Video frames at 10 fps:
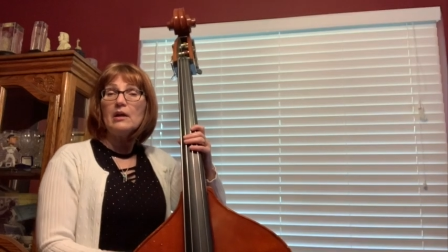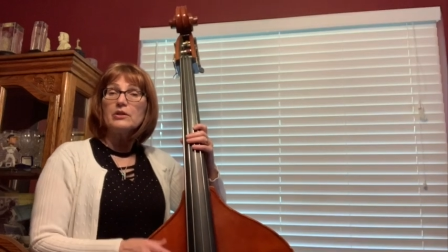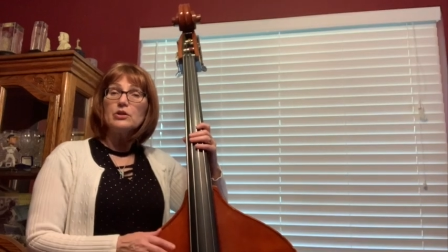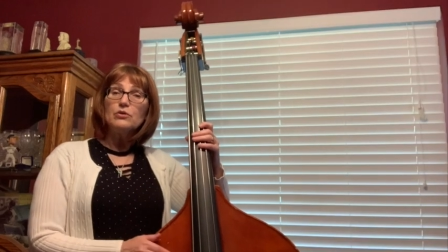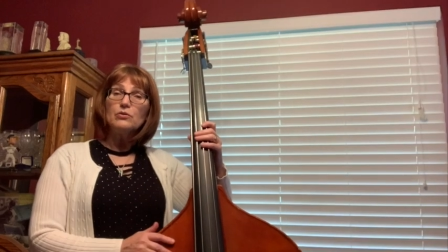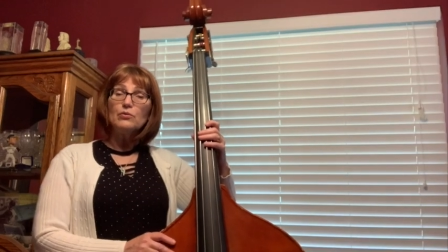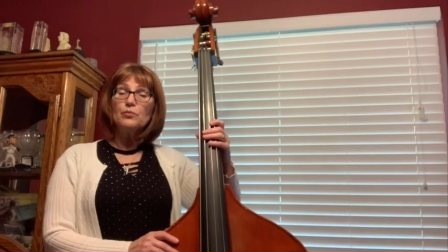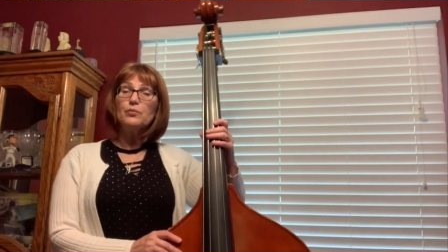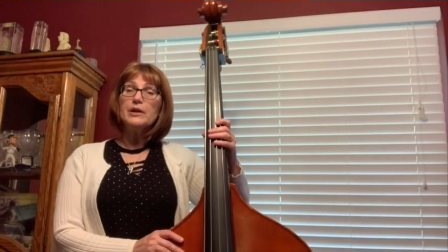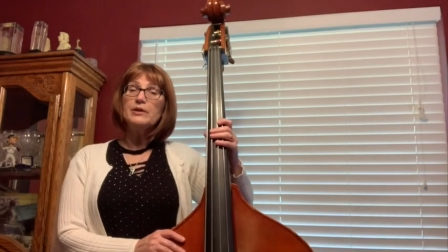to
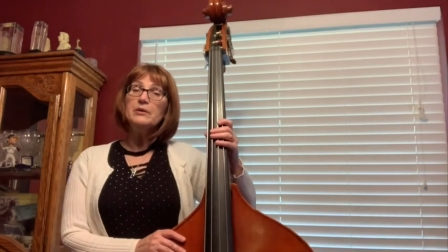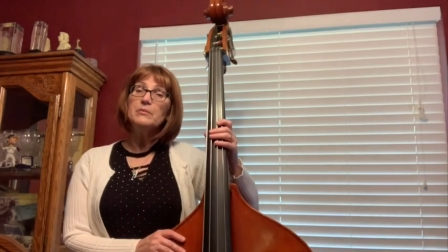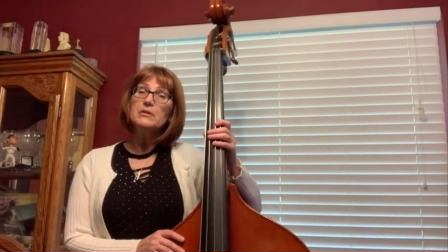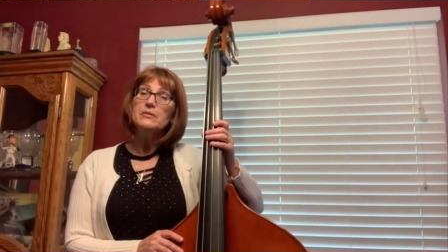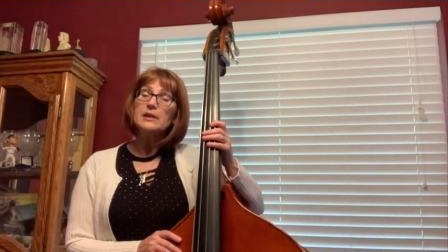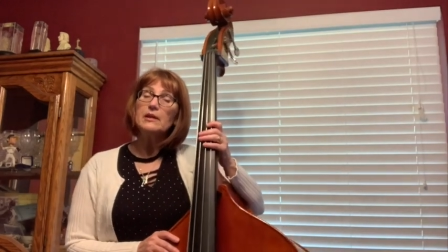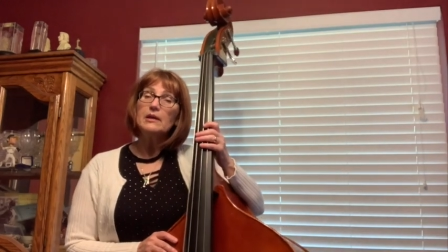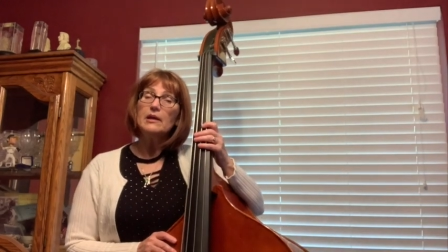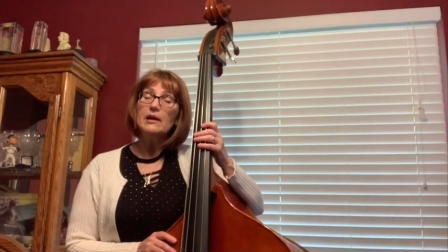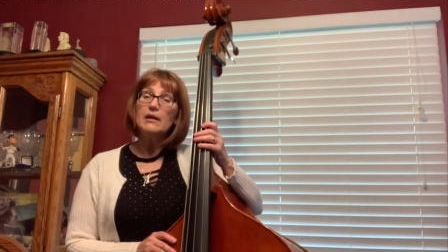read the
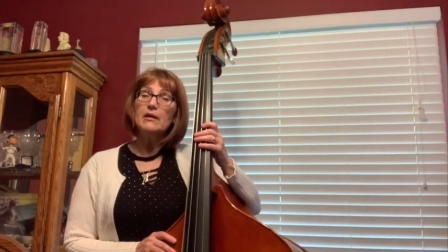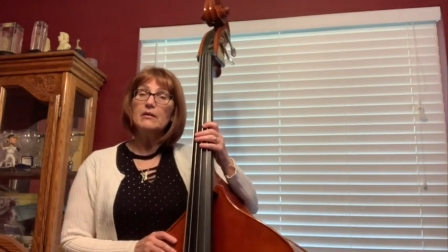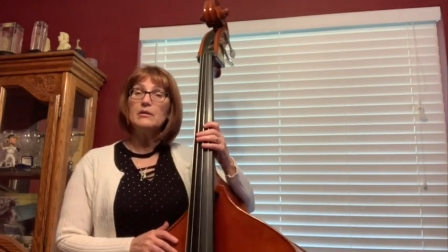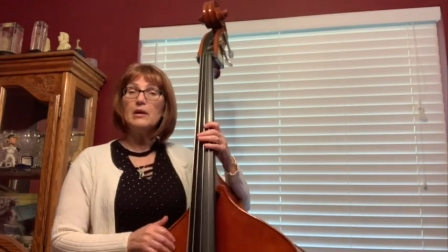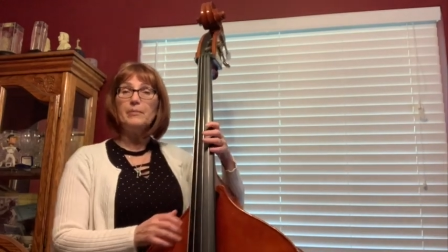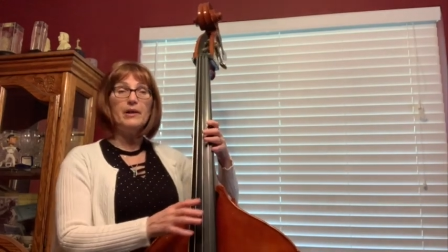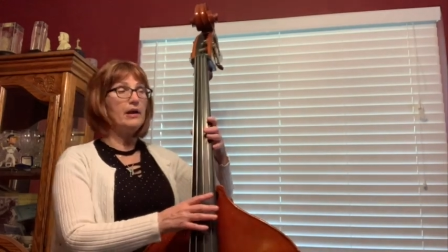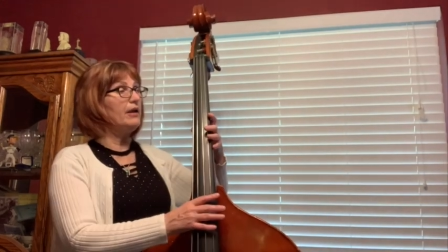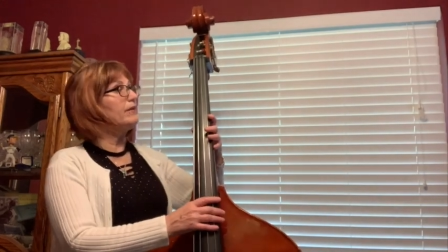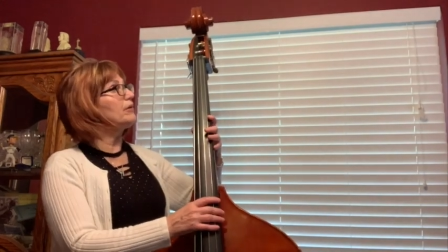music and
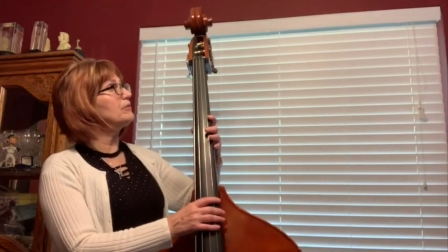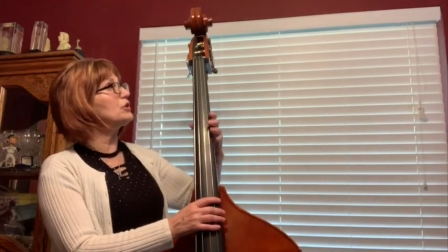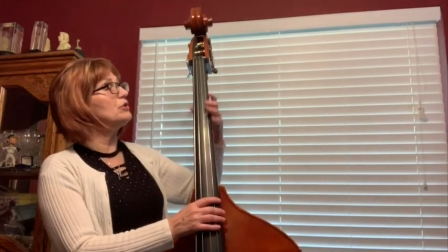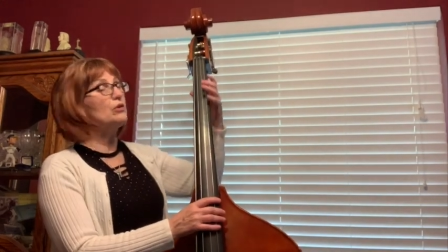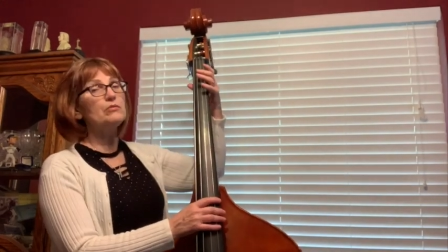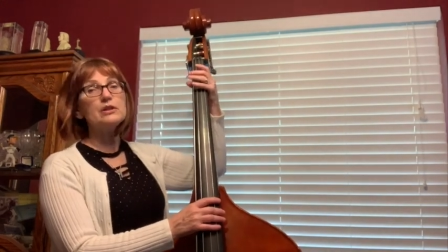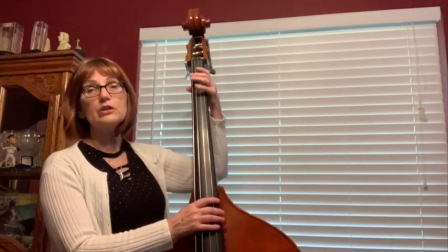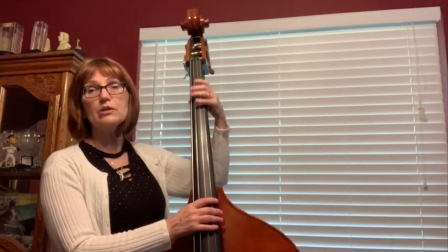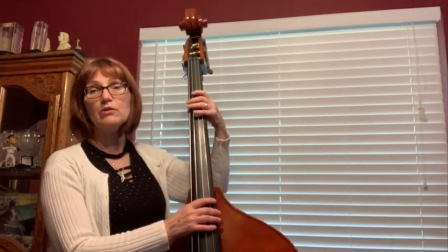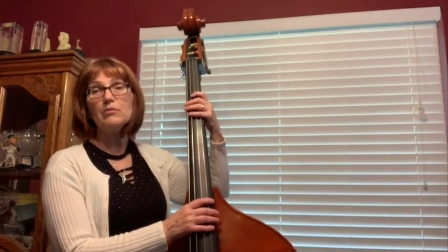apply those notes
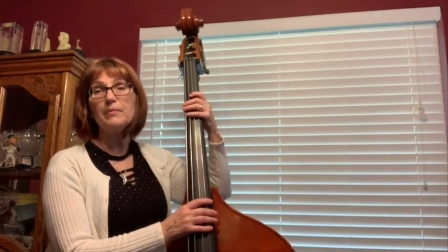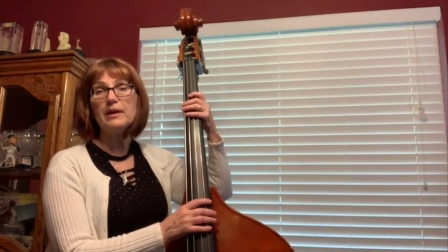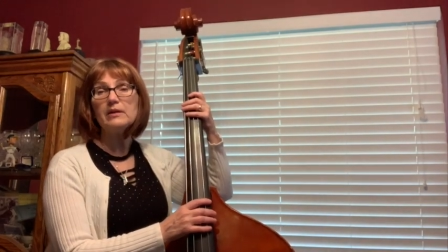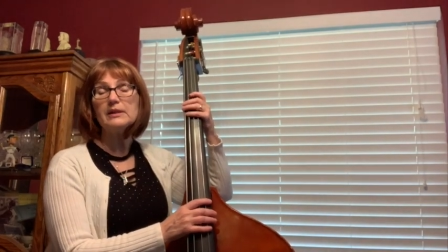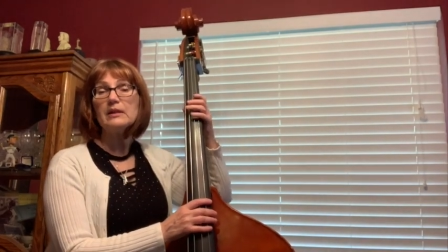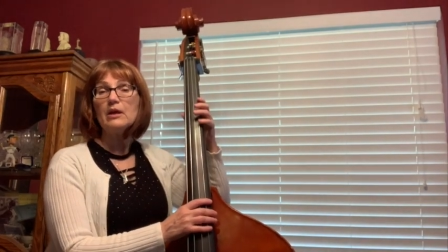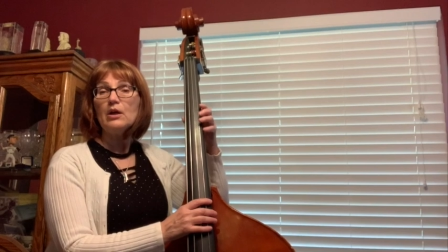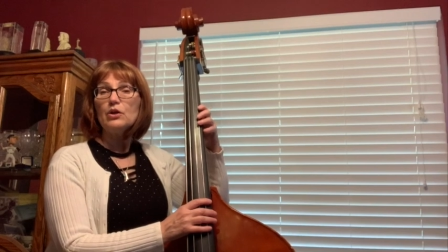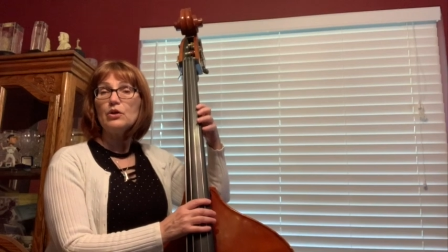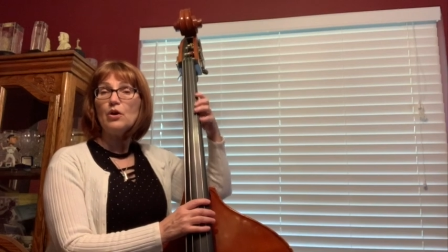to your bass
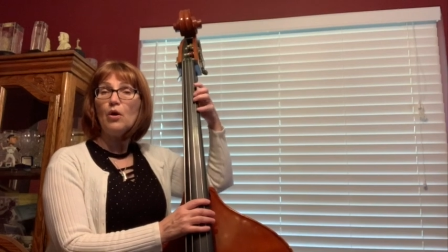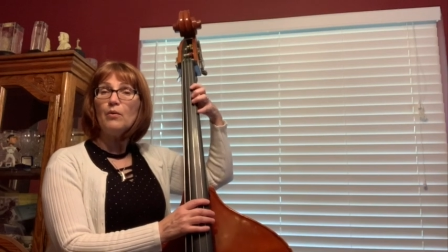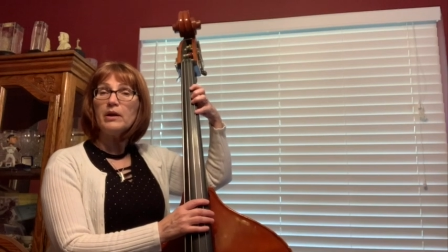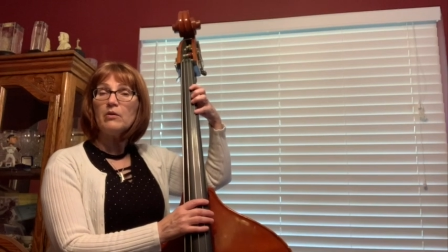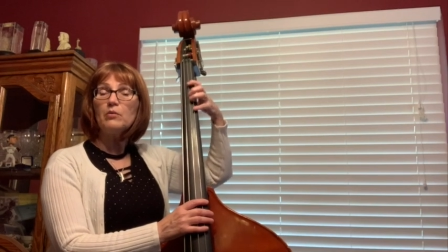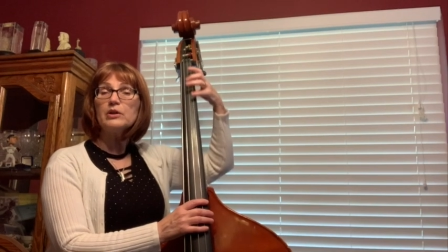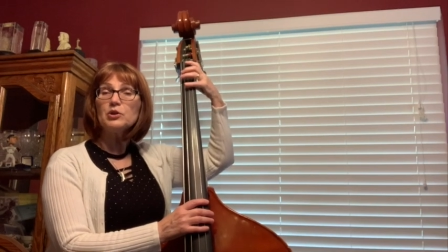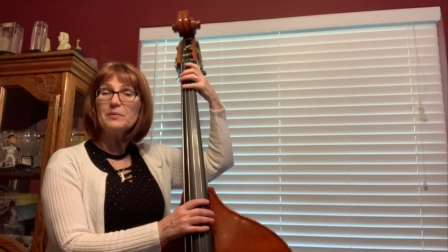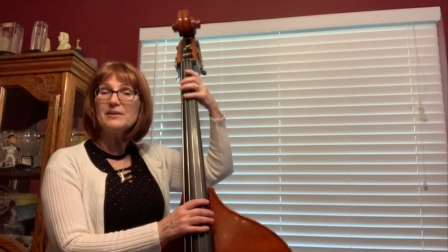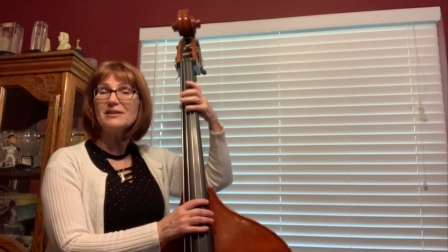knowing
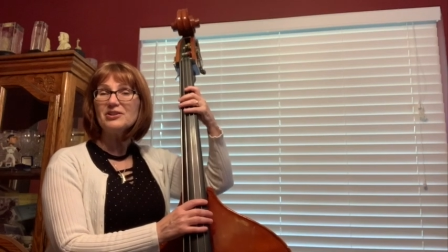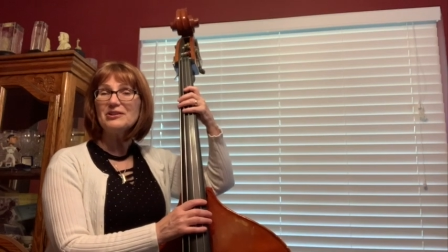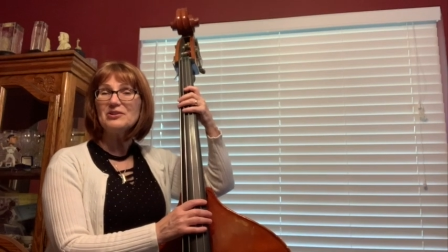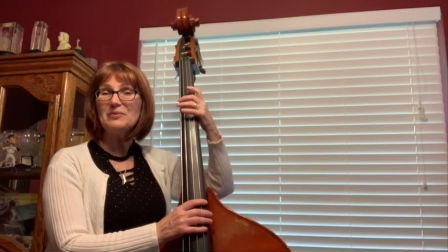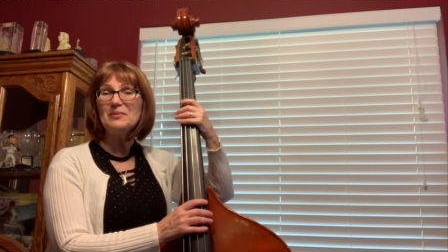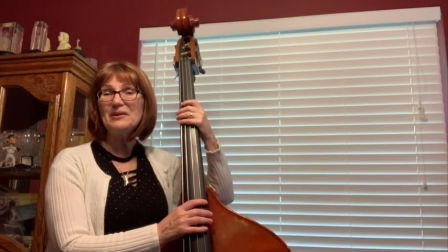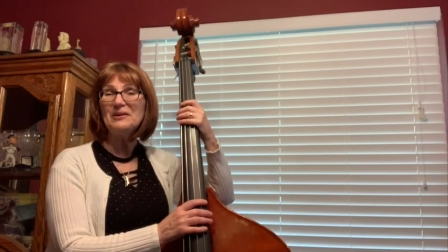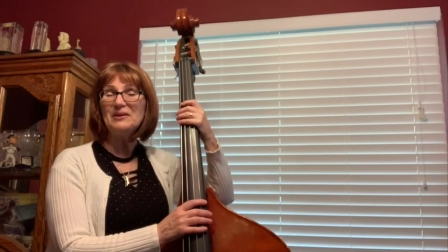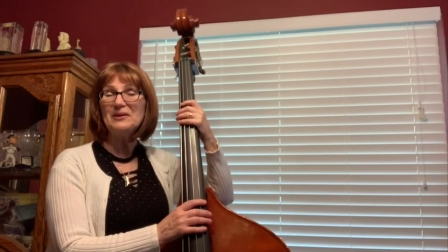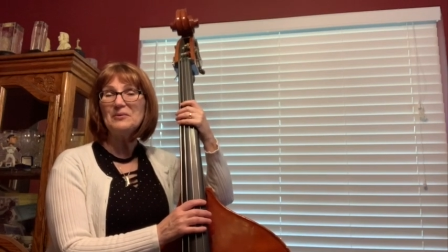which position to be
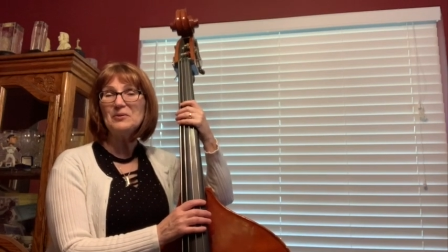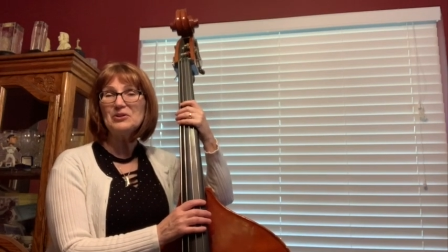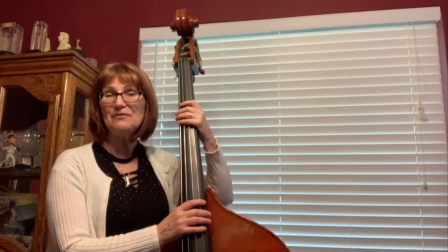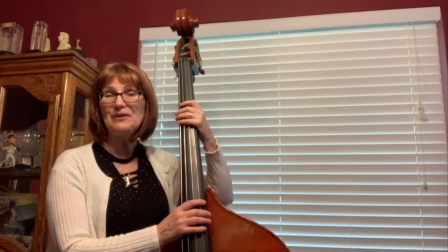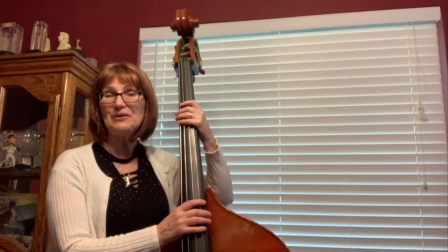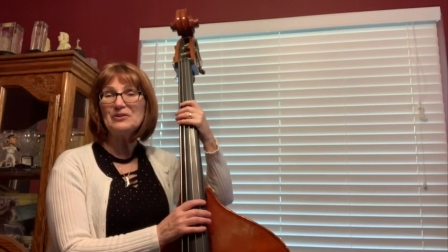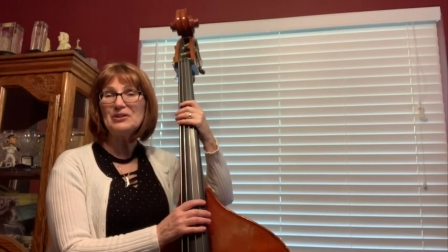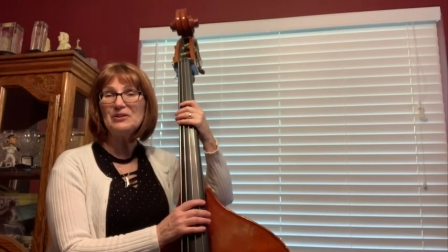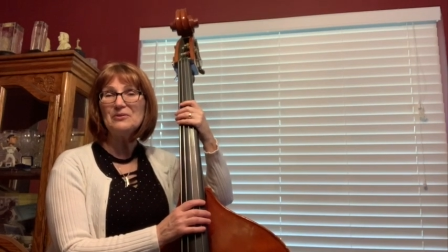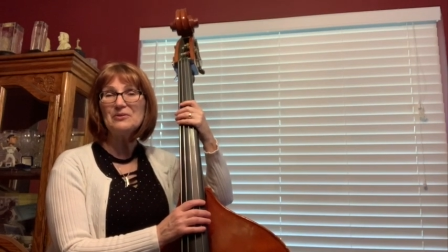in and which finger
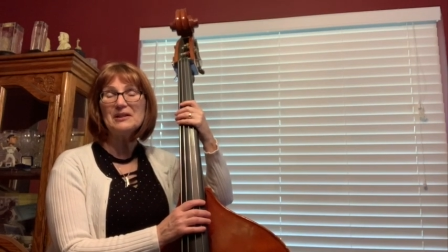to use.